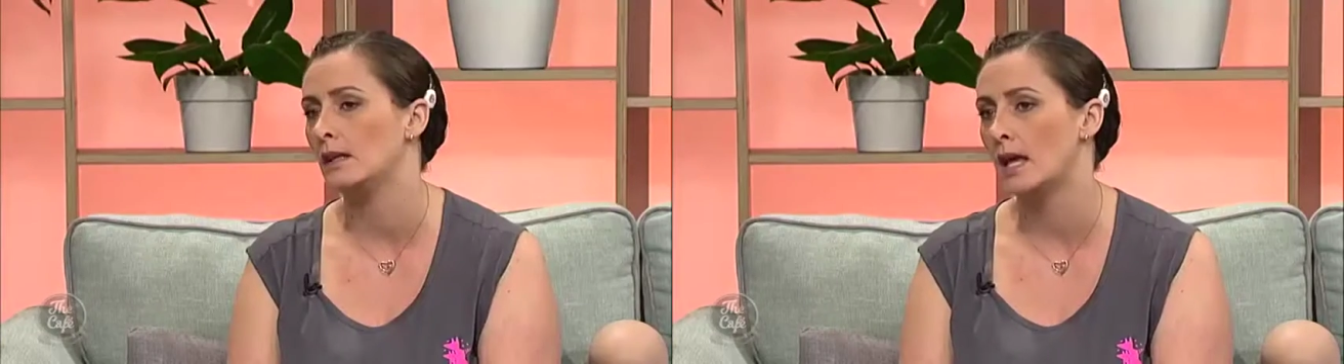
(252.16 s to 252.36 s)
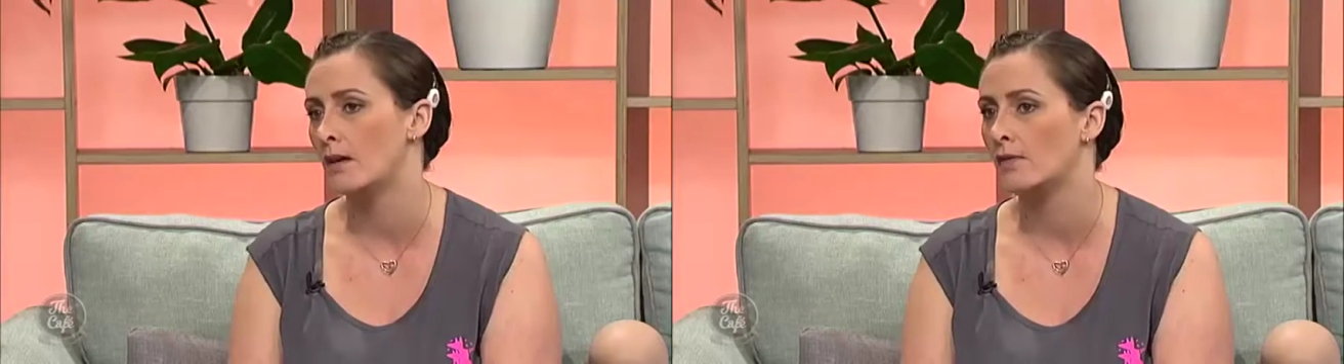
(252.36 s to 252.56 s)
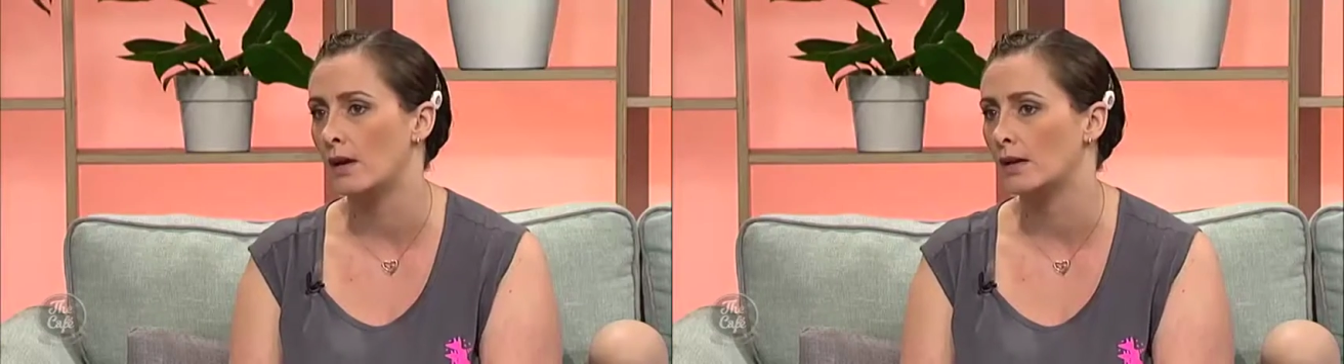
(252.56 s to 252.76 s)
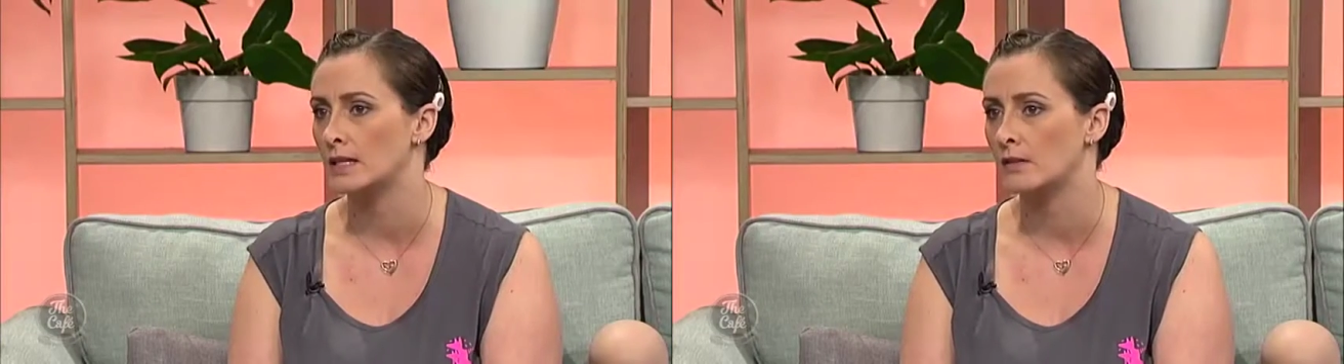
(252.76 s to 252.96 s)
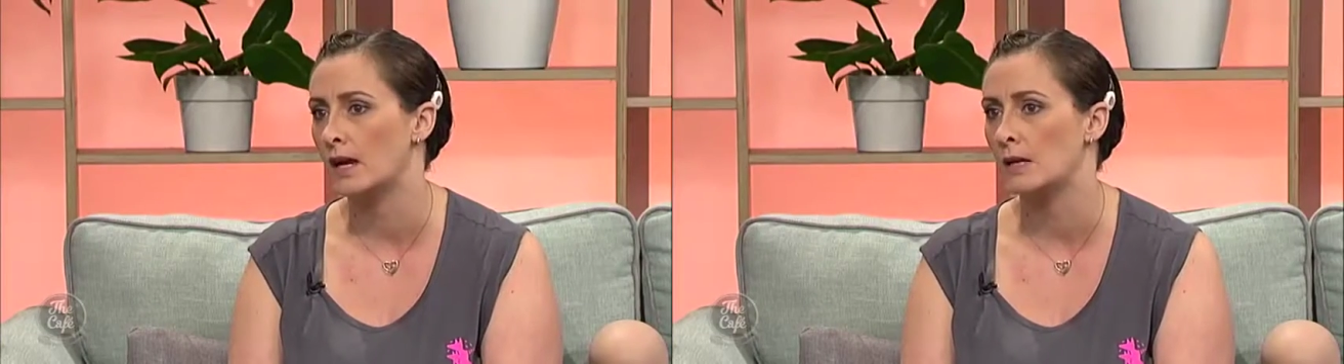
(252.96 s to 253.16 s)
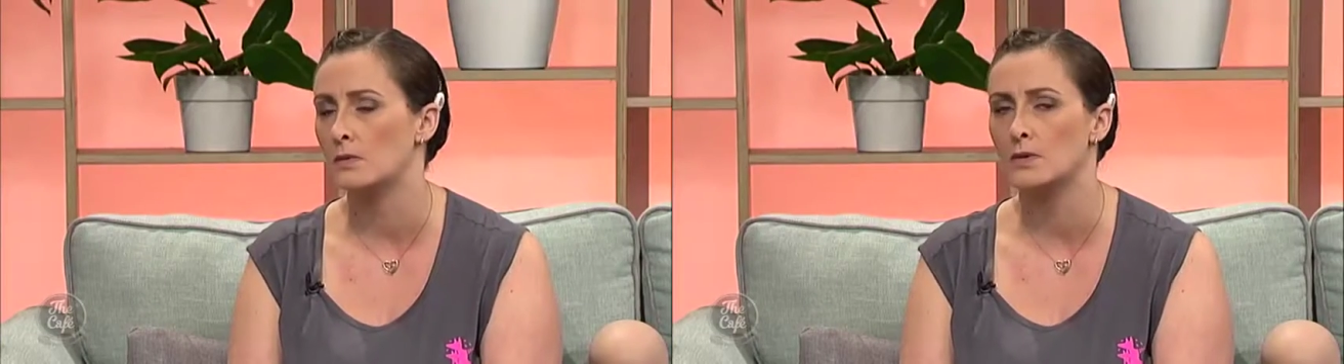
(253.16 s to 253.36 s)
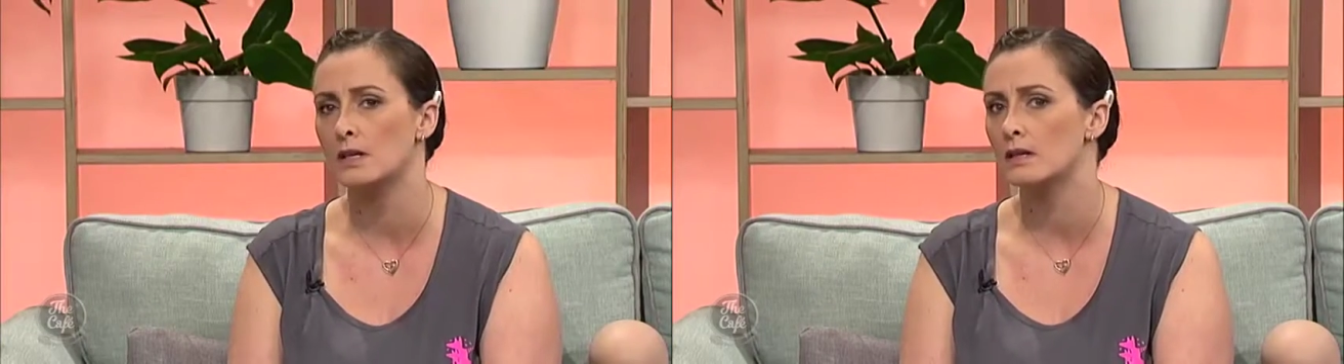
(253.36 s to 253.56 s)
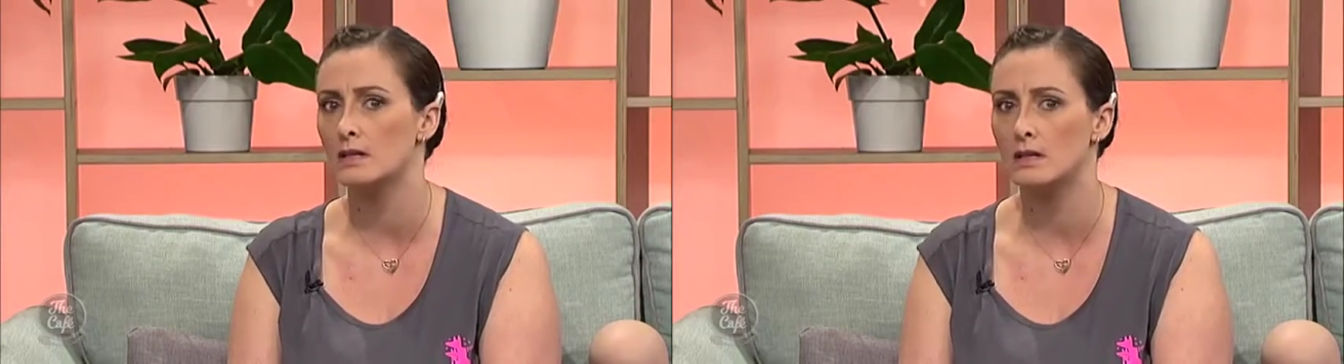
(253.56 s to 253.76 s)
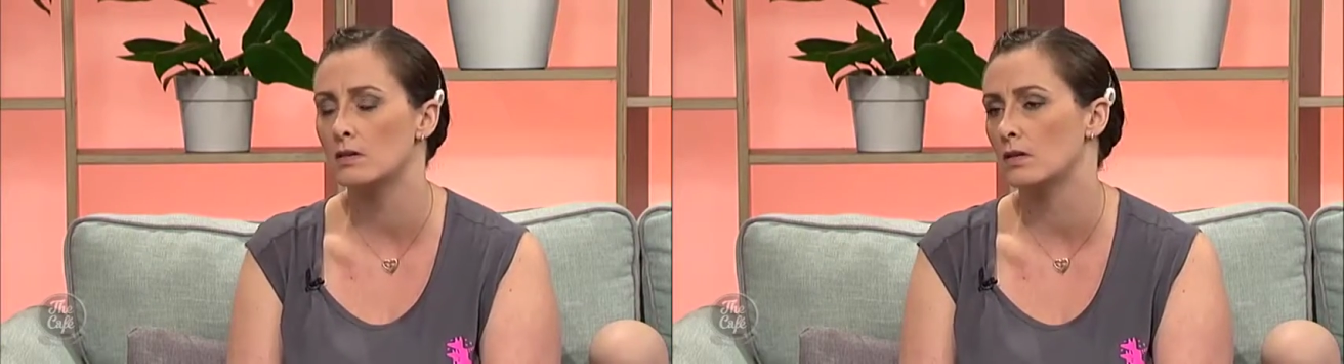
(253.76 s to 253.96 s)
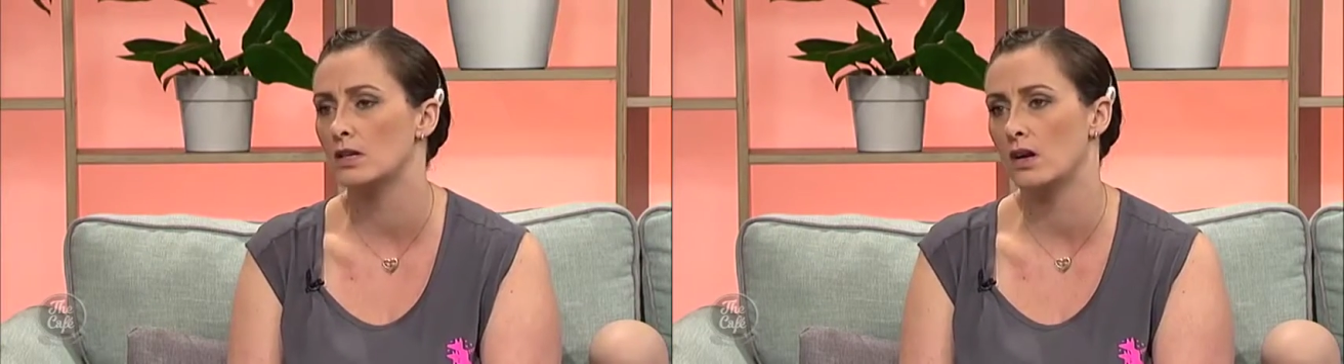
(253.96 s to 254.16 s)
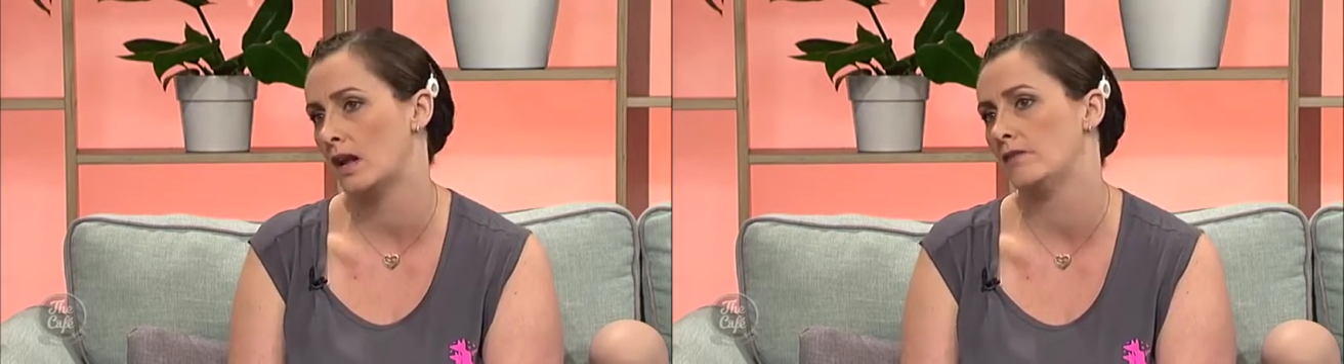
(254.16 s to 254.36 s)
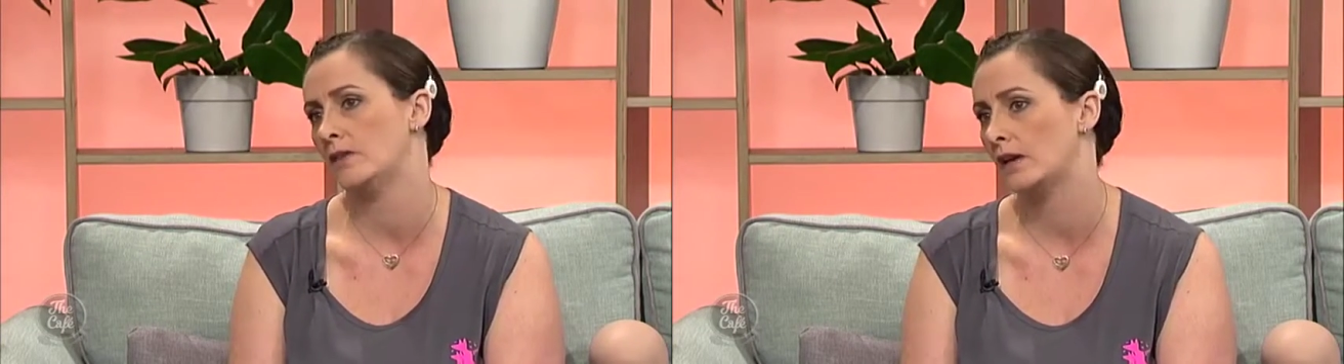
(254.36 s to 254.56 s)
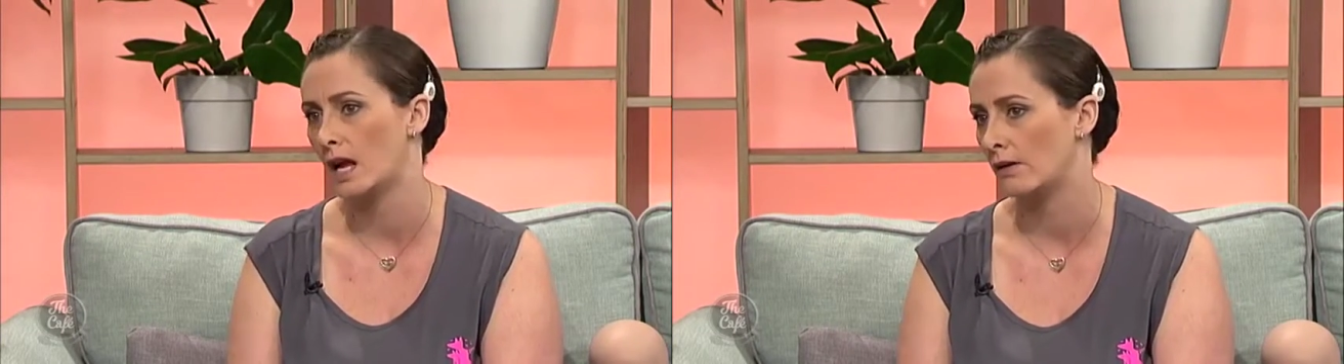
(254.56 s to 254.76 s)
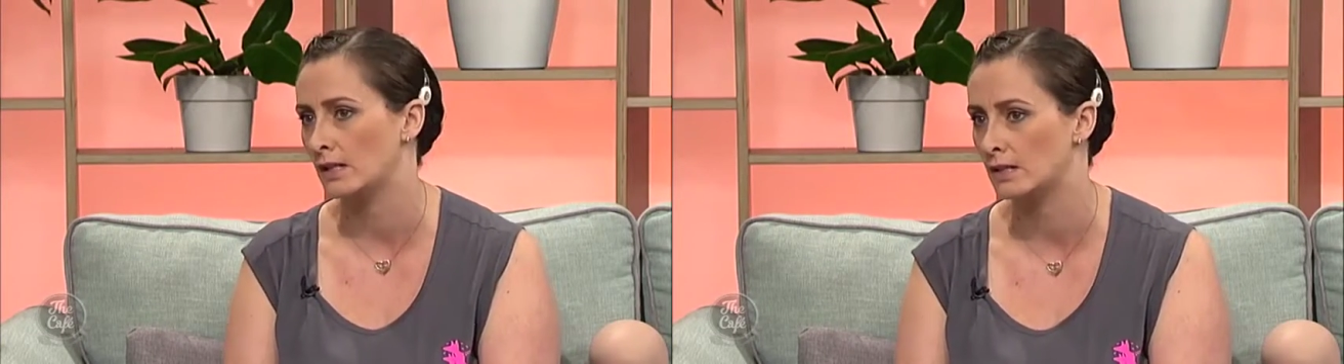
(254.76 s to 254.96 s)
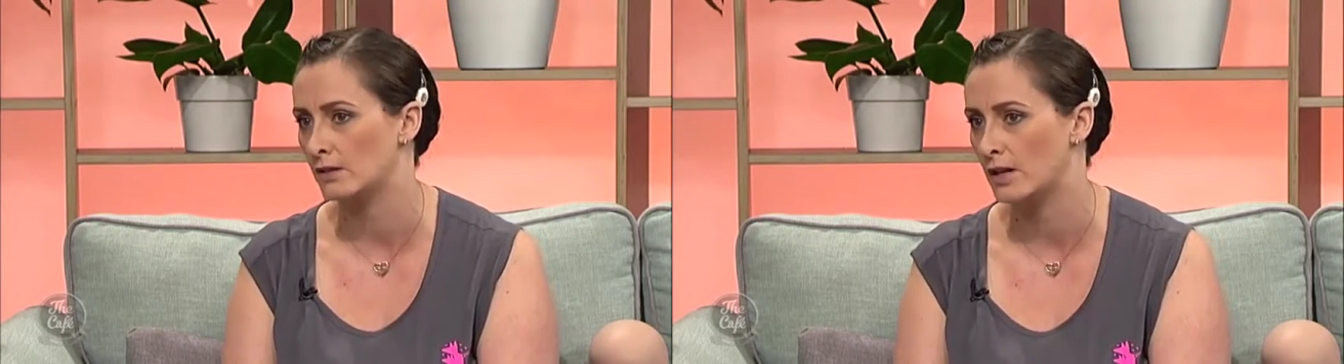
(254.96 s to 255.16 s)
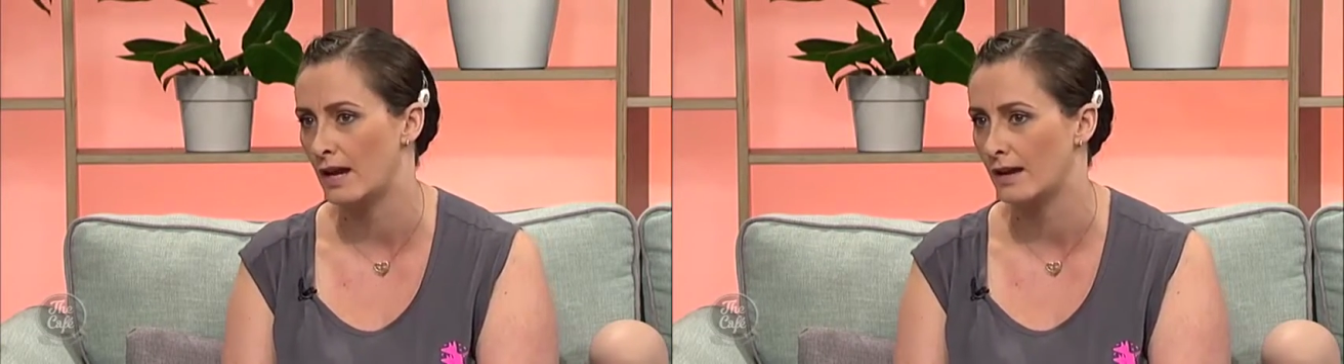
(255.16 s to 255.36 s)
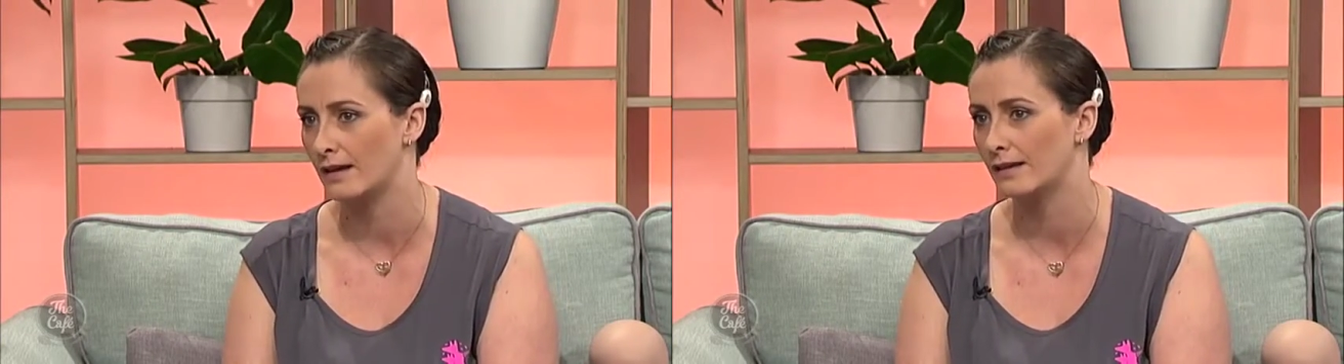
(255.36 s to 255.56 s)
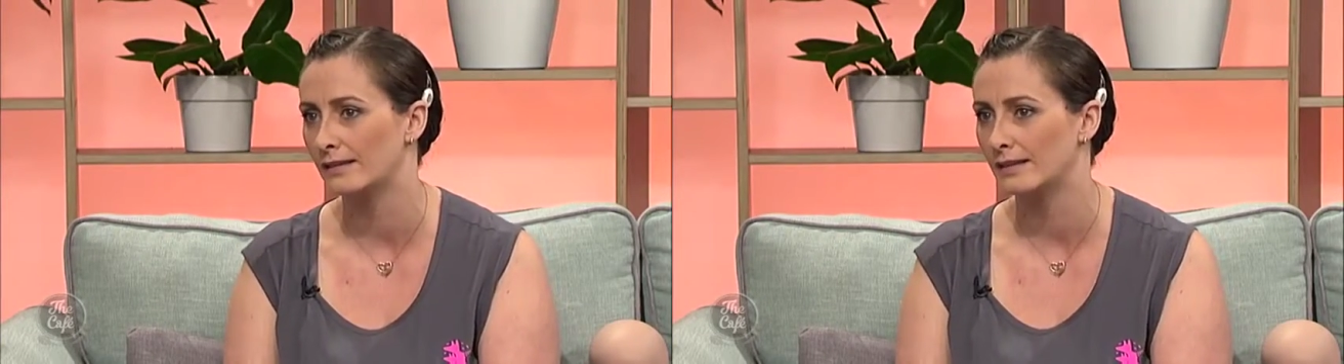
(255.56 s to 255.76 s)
then they have carriers available. So it's not, you don't have to have a carrier to do Kanga.